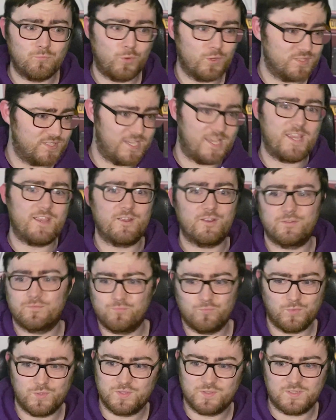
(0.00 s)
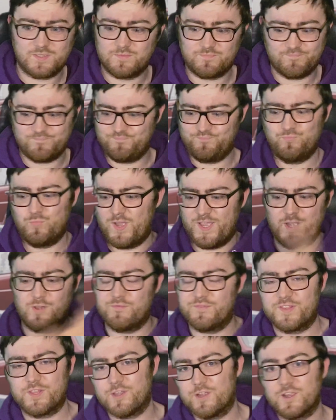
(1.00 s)
one's here and one's way
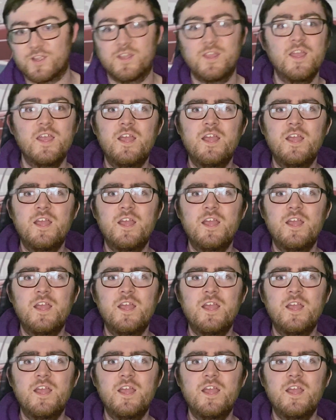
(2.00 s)
over there.